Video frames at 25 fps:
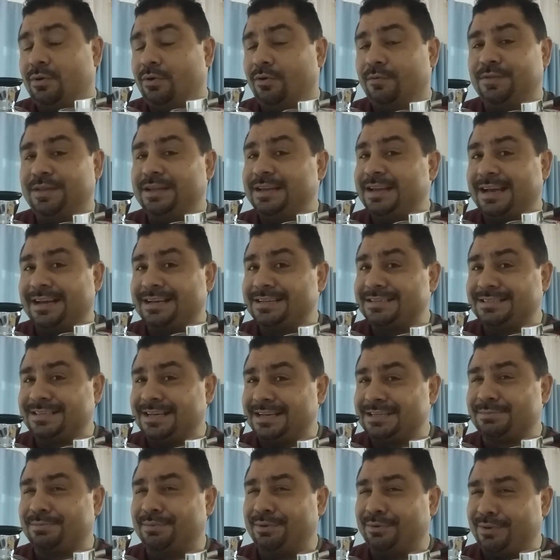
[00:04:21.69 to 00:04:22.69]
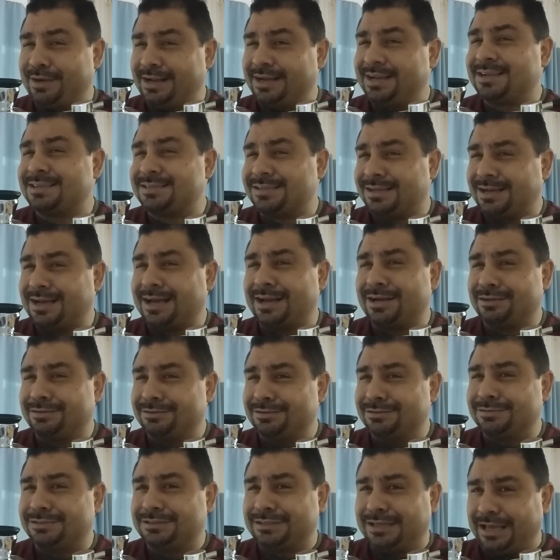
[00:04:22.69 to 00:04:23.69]
Well, hopefully not assessment, right? Because I
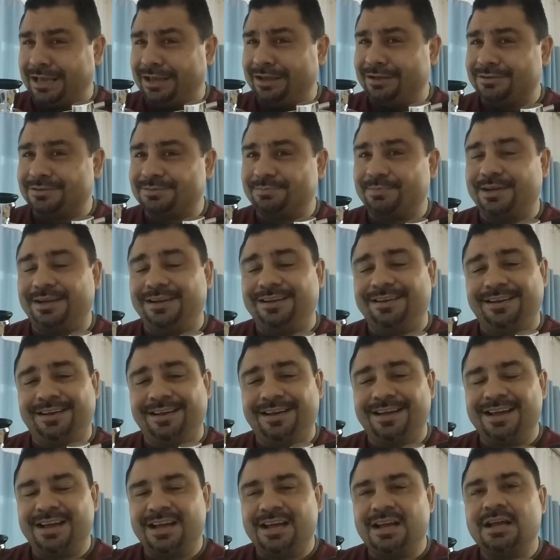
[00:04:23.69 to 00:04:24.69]
got a good skills, but